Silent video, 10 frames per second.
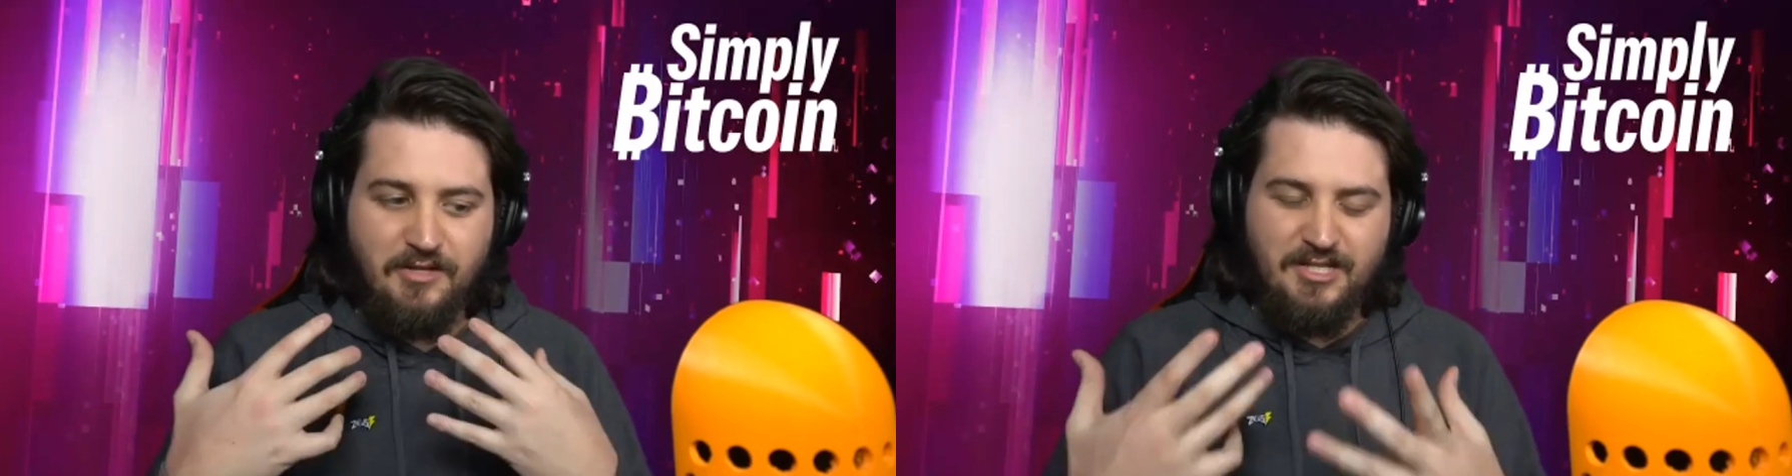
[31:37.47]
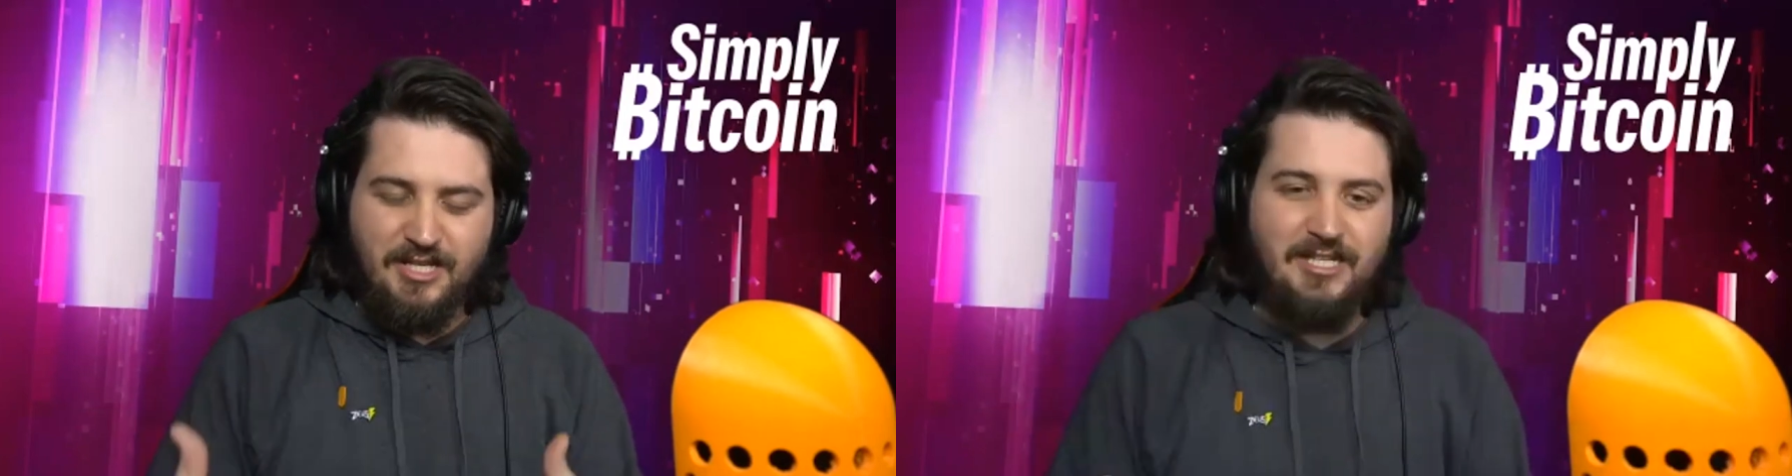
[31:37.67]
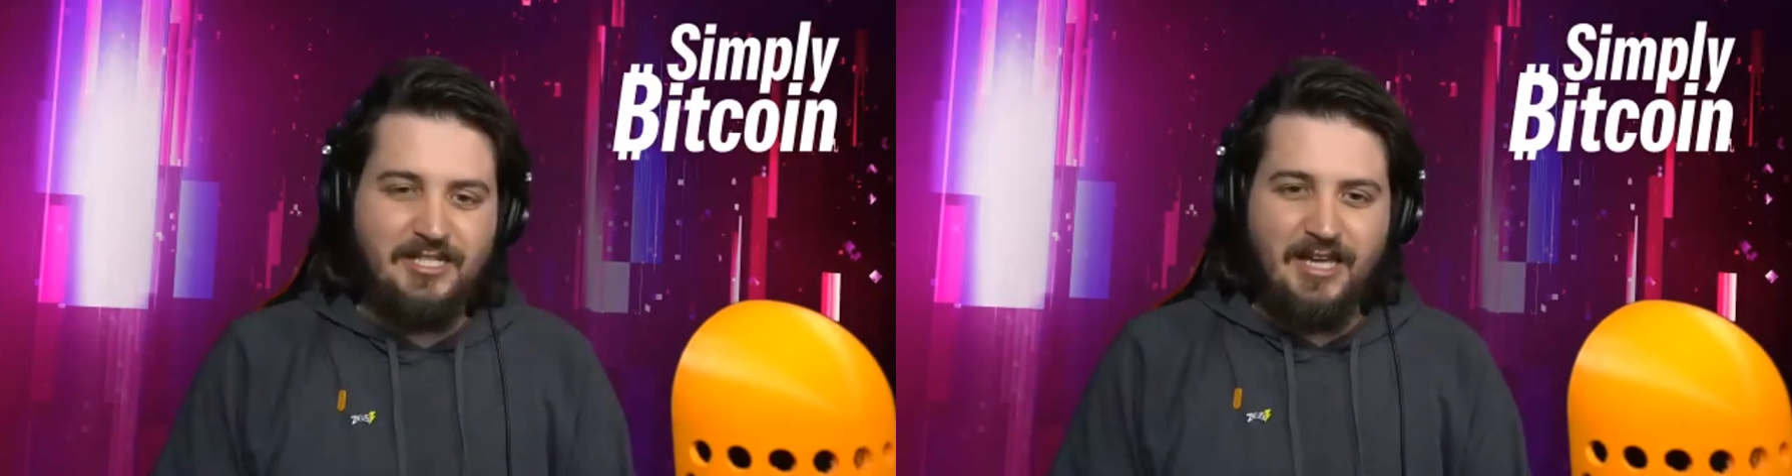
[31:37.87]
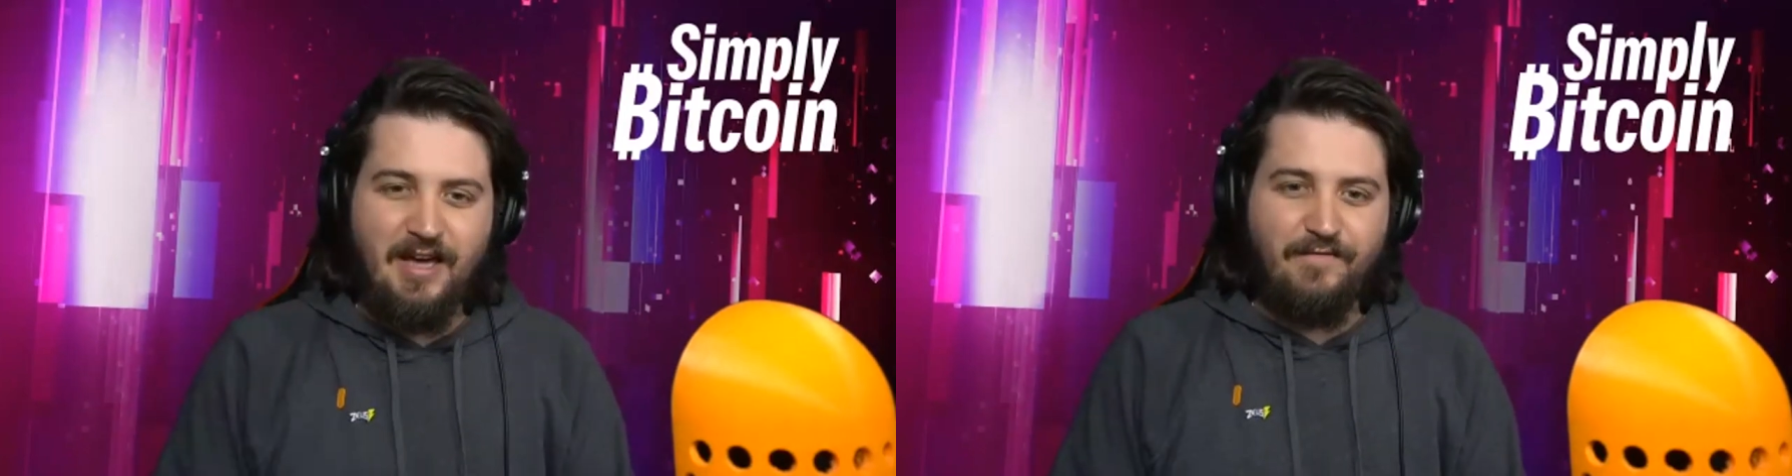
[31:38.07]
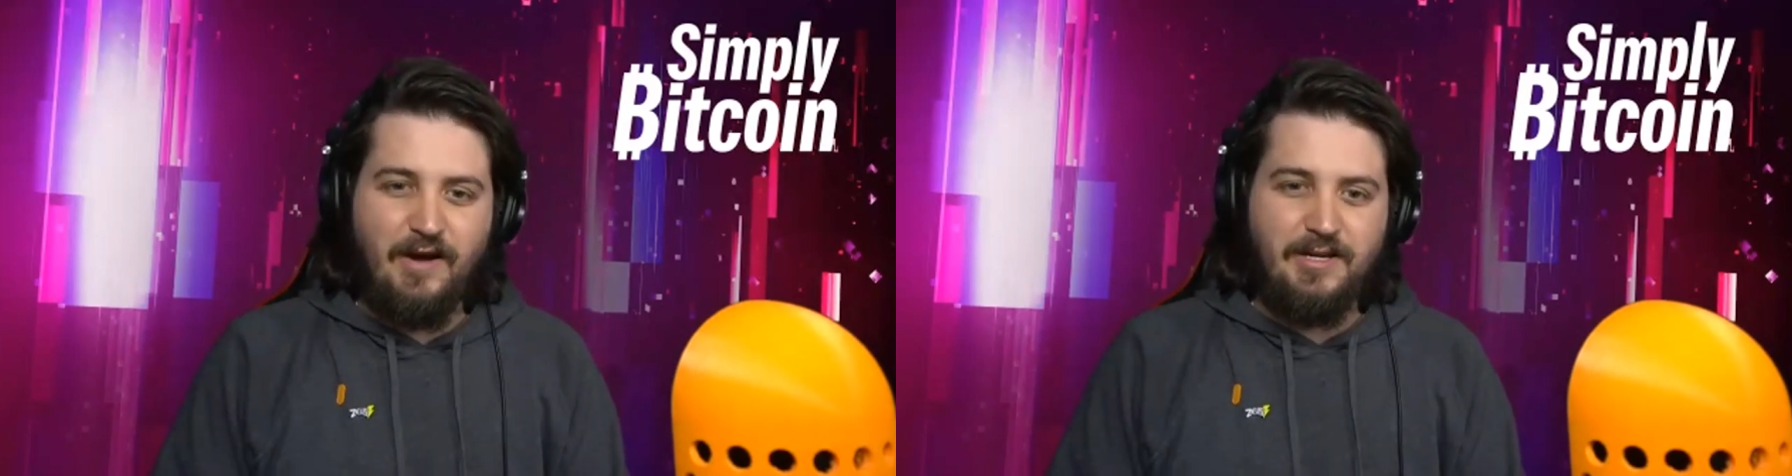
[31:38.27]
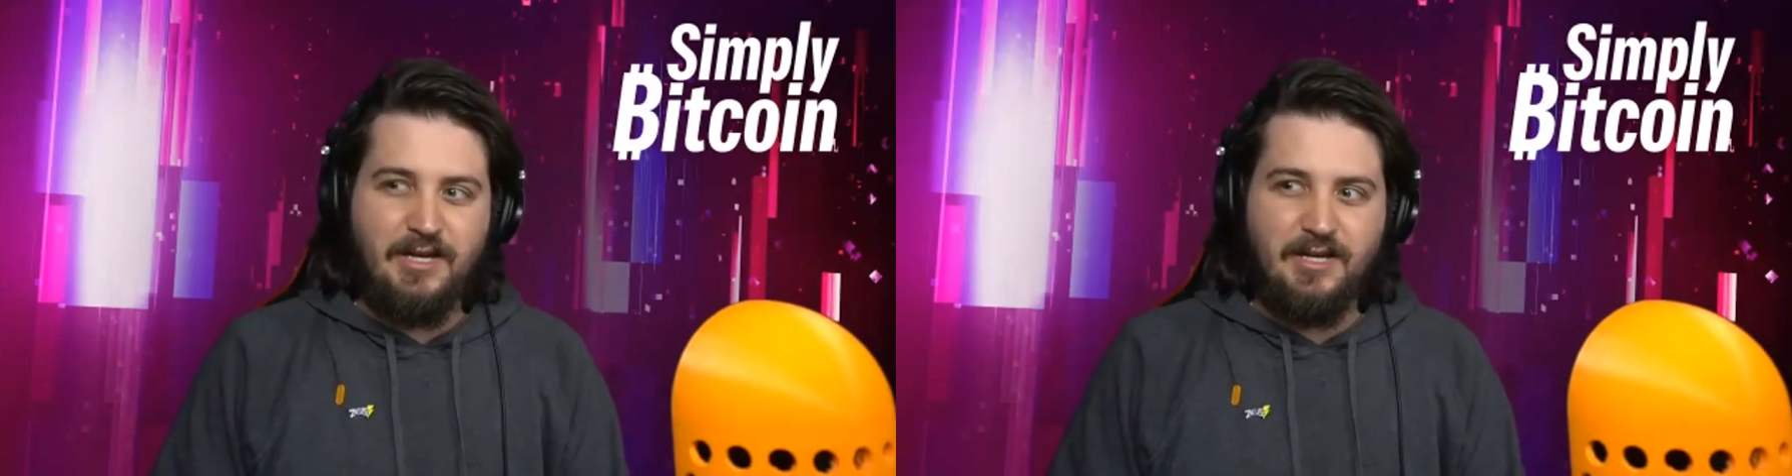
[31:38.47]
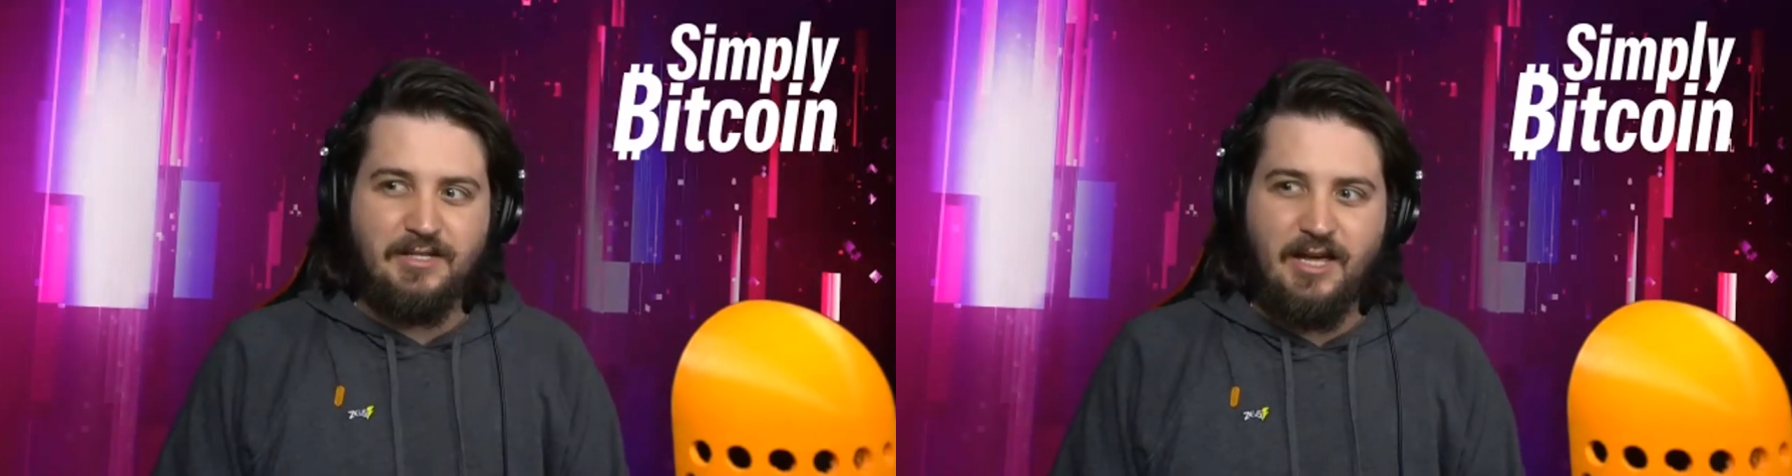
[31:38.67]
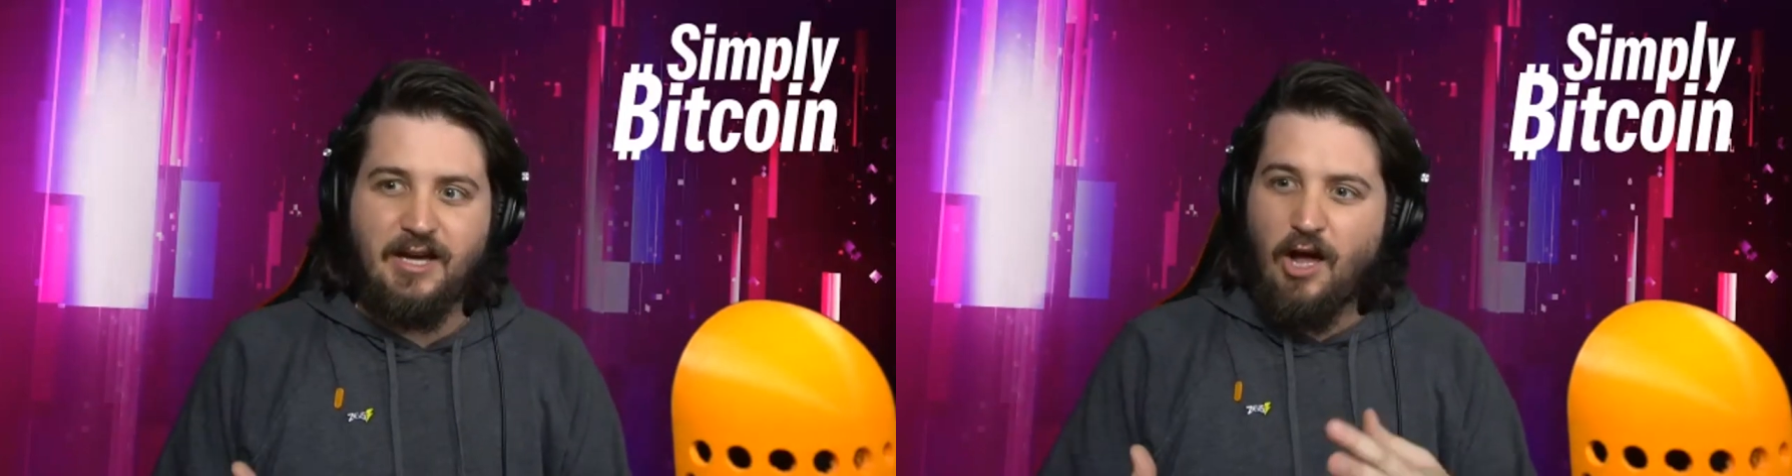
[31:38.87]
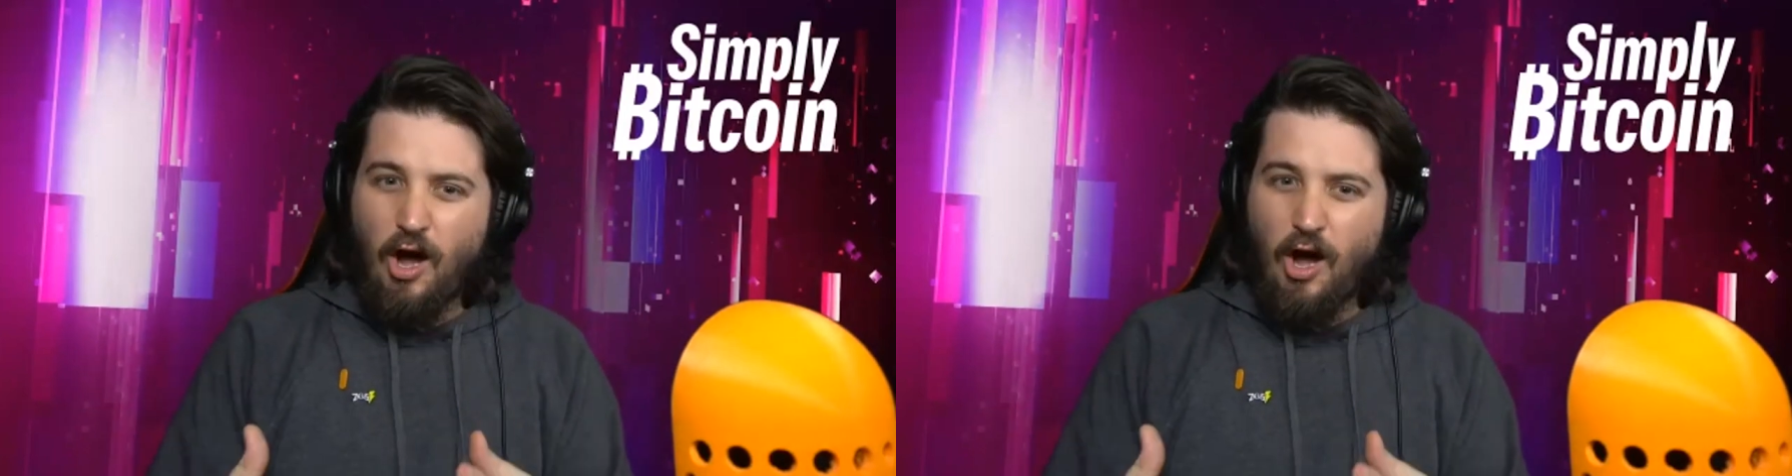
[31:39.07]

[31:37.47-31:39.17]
this ETF idea is like,